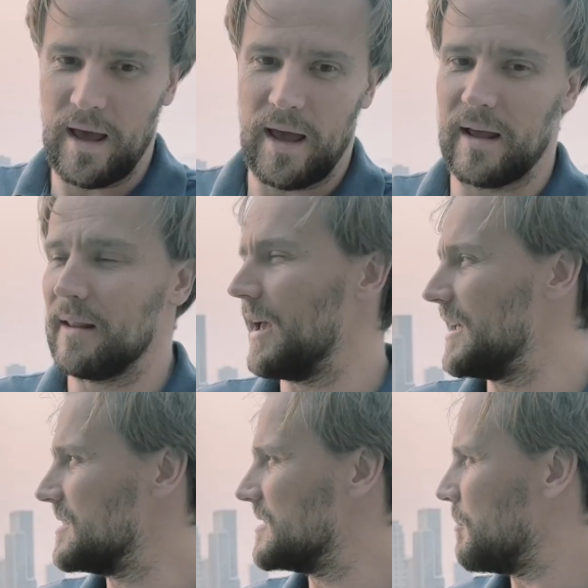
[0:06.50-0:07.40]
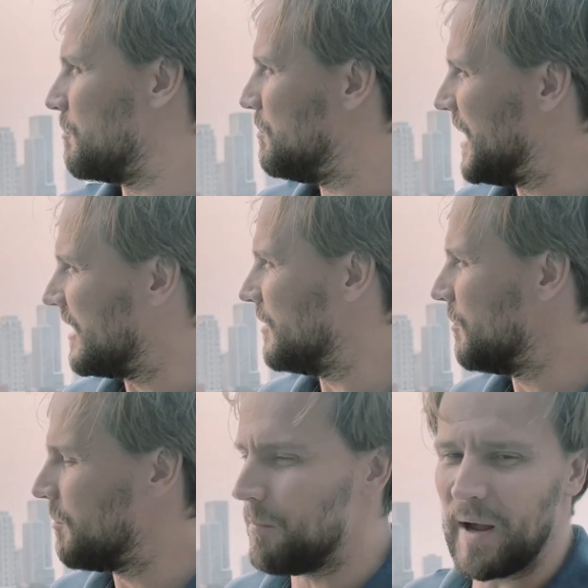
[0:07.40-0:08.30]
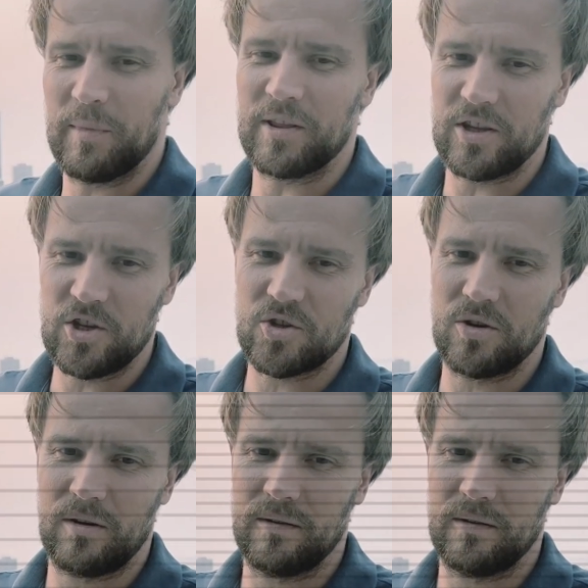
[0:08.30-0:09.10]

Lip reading: And as it's big payment issue,